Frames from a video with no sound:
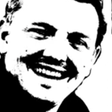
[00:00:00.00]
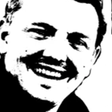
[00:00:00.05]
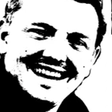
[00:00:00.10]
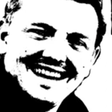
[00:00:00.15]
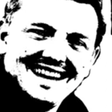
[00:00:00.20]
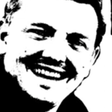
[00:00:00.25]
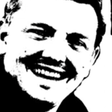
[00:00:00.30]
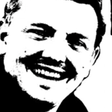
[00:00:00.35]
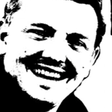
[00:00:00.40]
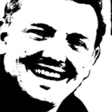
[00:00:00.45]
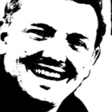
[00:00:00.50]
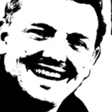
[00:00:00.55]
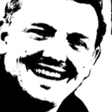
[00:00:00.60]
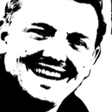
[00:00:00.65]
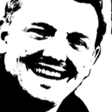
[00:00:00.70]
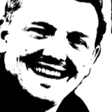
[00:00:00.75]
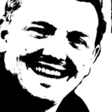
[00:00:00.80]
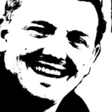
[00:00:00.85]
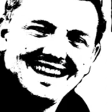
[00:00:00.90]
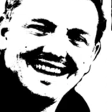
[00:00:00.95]
Their
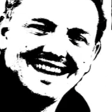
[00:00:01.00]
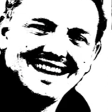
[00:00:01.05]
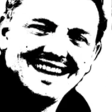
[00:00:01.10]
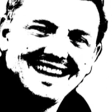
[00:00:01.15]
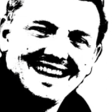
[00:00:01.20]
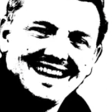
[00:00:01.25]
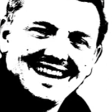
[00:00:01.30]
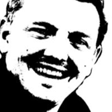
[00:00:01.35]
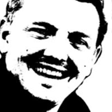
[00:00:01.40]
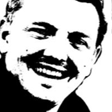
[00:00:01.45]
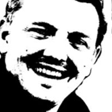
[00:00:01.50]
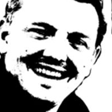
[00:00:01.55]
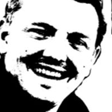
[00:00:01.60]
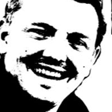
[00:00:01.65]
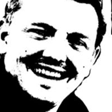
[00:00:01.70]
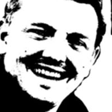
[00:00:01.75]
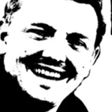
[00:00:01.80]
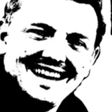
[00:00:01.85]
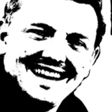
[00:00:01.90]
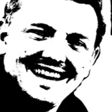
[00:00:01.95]
tyres seem to go off a
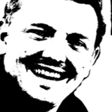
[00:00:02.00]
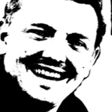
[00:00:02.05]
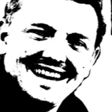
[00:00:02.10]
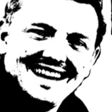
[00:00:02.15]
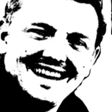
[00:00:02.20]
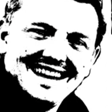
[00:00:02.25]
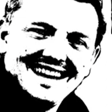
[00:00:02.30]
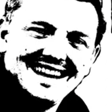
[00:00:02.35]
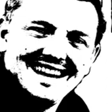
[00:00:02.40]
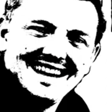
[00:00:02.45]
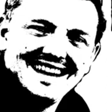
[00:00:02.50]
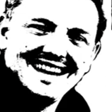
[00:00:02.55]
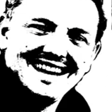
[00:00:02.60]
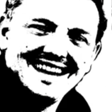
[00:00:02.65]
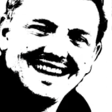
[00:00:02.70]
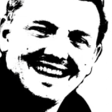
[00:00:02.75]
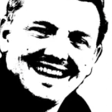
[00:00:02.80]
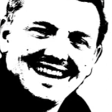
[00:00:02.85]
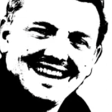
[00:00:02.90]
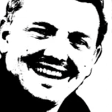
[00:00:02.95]
lot faster than everyone
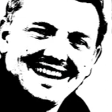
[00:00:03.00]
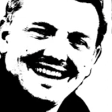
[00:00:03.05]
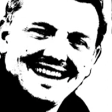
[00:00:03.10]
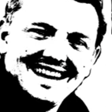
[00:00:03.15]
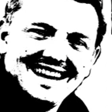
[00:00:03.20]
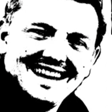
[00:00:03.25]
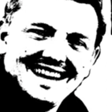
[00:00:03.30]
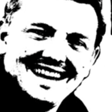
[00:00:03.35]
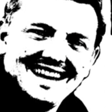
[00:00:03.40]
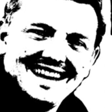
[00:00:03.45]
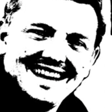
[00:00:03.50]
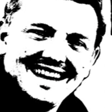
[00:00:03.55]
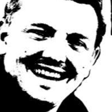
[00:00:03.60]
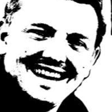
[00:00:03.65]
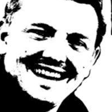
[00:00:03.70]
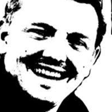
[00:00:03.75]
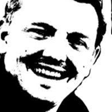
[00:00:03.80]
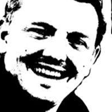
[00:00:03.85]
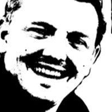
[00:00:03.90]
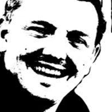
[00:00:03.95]
else, but
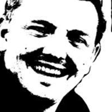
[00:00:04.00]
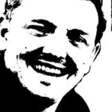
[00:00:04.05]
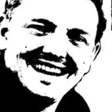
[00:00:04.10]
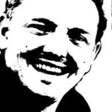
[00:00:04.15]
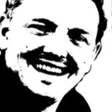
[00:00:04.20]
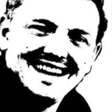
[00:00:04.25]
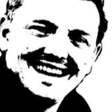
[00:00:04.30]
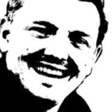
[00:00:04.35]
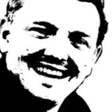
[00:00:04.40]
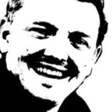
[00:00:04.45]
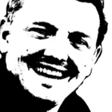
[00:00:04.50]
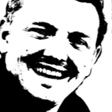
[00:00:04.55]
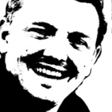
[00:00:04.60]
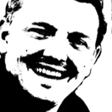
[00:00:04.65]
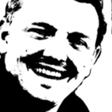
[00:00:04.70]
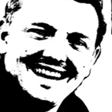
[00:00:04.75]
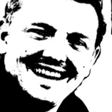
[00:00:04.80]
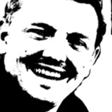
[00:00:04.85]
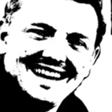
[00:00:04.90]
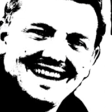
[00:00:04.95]
Adelaide is a
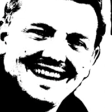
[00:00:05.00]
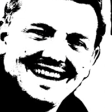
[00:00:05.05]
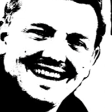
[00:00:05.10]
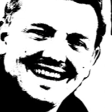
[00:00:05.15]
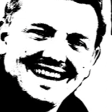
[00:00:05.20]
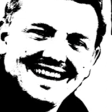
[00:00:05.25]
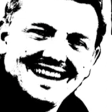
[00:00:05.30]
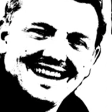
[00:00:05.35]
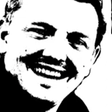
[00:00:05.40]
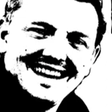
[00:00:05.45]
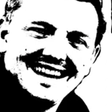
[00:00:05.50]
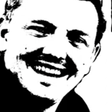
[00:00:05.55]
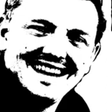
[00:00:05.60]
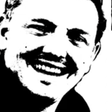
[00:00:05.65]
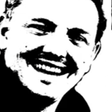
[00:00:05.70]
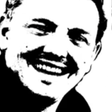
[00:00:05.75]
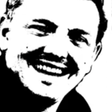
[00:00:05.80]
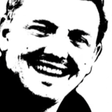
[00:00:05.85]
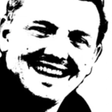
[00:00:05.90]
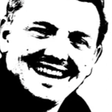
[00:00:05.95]
very different
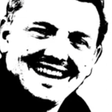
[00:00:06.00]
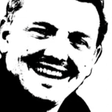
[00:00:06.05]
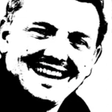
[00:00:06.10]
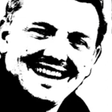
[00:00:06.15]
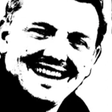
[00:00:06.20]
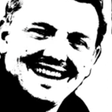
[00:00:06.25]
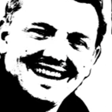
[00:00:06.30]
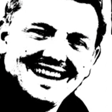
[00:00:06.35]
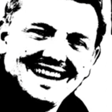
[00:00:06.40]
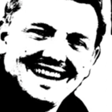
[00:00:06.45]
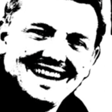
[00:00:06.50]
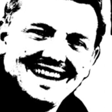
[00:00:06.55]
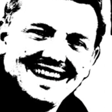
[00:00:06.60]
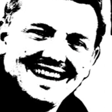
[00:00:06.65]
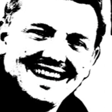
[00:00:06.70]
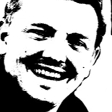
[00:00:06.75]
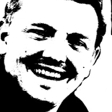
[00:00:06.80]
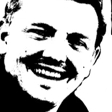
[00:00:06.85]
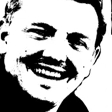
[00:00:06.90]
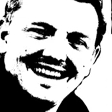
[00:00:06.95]
type of circuit than what
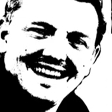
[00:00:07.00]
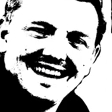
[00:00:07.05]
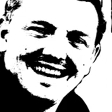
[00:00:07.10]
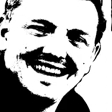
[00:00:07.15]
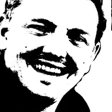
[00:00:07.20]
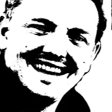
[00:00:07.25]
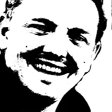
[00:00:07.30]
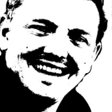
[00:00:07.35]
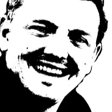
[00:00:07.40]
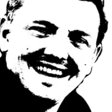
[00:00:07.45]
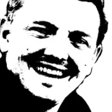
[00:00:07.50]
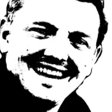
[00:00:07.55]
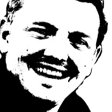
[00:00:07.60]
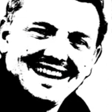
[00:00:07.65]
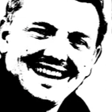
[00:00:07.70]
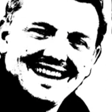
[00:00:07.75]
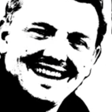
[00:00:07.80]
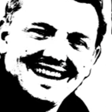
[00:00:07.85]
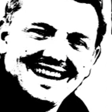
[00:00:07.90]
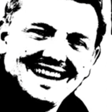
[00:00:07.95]
we go to,
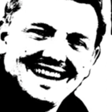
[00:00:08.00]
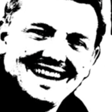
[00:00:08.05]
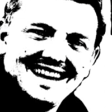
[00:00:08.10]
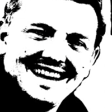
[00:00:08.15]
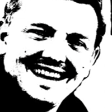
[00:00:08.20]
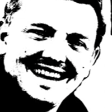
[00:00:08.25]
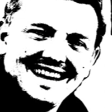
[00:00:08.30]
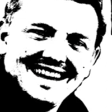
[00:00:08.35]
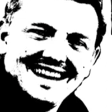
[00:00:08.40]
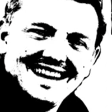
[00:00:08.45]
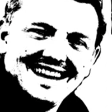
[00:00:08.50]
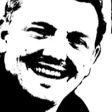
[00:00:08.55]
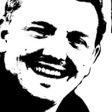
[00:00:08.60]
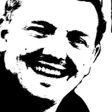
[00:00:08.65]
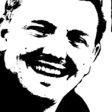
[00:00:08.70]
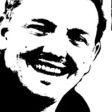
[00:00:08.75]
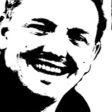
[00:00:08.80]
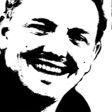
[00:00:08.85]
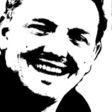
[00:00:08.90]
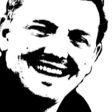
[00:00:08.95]
and last
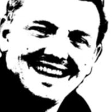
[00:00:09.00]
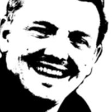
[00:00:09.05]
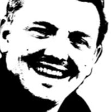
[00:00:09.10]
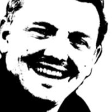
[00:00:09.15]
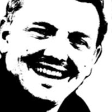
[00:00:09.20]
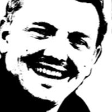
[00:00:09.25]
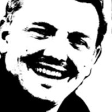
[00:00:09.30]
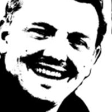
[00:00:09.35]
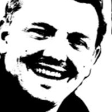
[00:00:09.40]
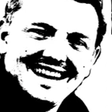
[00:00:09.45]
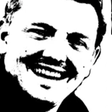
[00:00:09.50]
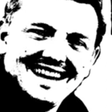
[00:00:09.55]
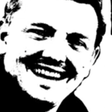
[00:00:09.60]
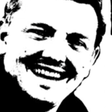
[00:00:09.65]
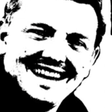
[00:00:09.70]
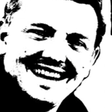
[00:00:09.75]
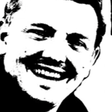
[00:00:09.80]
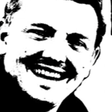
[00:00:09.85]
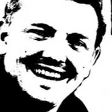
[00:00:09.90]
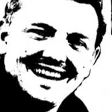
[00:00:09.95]
year
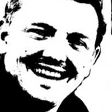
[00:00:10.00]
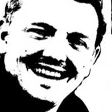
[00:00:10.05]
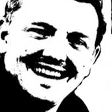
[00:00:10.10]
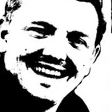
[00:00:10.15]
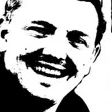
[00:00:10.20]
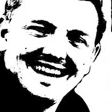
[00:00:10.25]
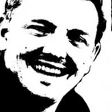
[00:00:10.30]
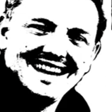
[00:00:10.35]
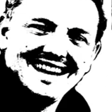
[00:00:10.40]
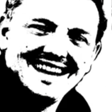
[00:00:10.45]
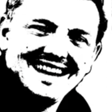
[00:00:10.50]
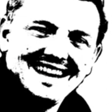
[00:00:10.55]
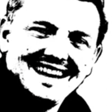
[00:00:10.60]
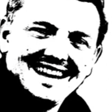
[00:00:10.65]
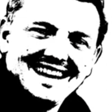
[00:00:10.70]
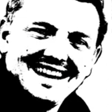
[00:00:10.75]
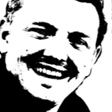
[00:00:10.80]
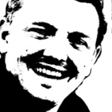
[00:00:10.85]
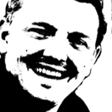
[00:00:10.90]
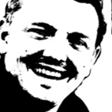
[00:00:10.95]
I do remember
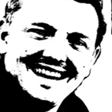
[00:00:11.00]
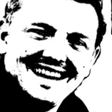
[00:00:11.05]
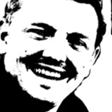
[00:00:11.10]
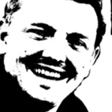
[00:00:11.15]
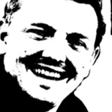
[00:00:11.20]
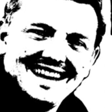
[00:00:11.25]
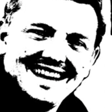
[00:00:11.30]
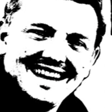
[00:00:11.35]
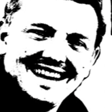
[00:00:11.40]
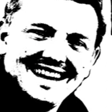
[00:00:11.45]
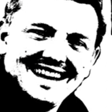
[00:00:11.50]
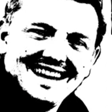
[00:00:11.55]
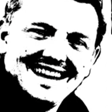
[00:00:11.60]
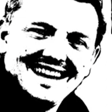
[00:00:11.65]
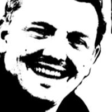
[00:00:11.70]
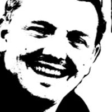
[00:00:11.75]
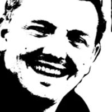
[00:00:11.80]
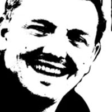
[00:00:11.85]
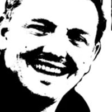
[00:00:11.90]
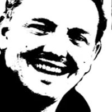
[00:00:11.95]
DJR came out and they
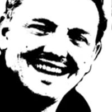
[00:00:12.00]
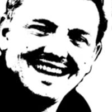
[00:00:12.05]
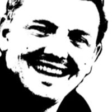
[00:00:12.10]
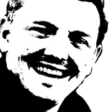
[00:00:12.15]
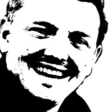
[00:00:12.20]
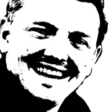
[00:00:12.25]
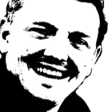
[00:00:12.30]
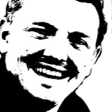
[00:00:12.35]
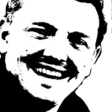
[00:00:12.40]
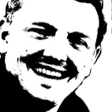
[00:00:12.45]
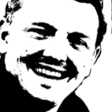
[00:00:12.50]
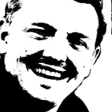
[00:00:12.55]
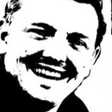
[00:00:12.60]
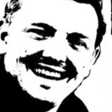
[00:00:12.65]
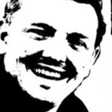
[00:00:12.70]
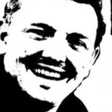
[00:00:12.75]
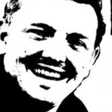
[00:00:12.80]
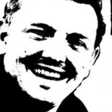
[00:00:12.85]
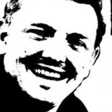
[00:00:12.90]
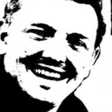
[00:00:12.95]
were quite strong in Adelaide
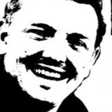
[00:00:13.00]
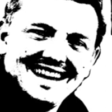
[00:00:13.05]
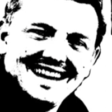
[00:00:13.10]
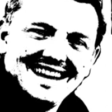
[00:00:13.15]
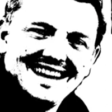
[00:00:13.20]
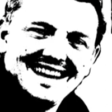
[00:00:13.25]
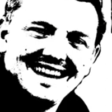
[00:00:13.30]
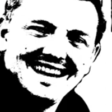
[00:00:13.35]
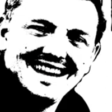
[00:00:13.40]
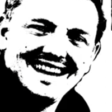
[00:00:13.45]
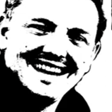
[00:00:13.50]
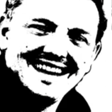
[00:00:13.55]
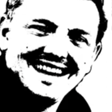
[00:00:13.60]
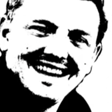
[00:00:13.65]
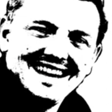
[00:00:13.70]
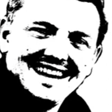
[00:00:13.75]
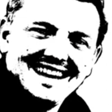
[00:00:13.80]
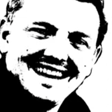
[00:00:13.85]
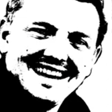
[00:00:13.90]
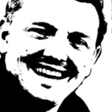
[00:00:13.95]
as well. So
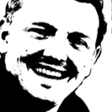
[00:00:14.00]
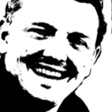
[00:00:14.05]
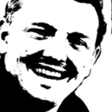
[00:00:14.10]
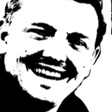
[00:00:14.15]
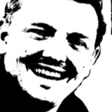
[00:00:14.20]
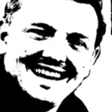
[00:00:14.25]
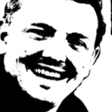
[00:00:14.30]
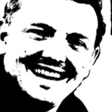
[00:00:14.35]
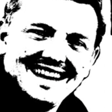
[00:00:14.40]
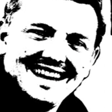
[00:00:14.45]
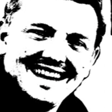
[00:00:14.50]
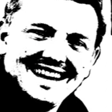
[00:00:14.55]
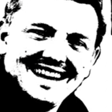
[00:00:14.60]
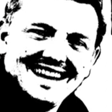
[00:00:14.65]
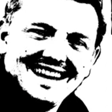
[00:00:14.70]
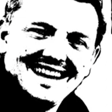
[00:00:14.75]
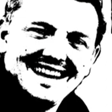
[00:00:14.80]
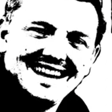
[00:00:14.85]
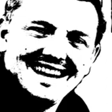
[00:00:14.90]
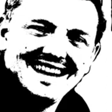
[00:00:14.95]
I
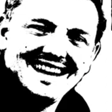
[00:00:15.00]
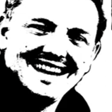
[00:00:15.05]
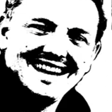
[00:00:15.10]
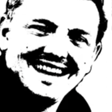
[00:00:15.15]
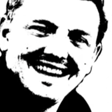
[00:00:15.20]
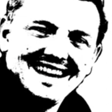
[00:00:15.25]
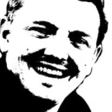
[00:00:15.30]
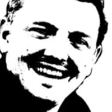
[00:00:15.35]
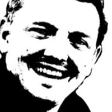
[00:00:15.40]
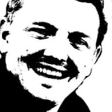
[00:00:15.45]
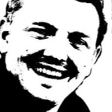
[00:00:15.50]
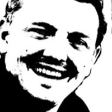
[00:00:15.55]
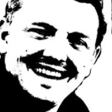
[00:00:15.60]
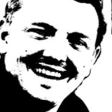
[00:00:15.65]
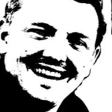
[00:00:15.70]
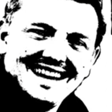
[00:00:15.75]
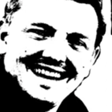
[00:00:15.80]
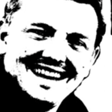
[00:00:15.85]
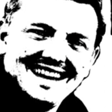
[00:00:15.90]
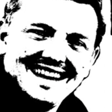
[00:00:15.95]
think
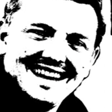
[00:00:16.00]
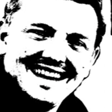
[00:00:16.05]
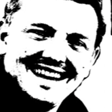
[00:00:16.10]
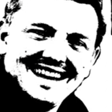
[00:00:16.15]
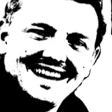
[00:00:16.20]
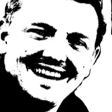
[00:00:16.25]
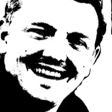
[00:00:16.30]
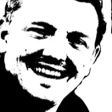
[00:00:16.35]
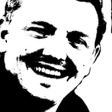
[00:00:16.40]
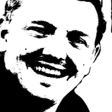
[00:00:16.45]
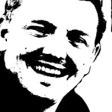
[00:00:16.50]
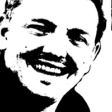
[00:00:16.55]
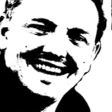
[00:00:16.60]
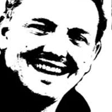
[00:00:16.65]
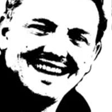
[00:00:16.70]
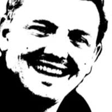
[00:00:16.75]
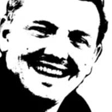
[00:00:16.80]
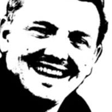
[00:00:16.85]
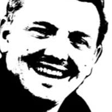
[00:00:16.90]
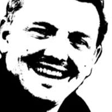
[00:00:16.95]
they've definitely improved their
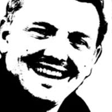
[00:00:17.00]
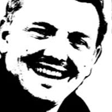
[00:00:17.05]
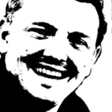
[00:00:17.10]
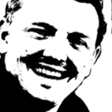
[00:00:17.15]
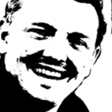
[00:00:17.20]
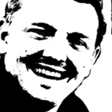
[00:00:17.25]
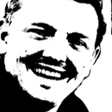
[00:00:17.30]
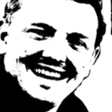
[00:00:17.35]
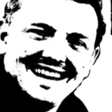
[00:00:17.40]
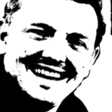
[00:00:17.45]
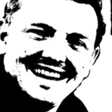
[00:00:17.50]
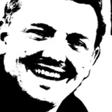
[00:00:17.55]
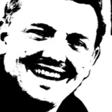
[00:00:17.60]
car from last year.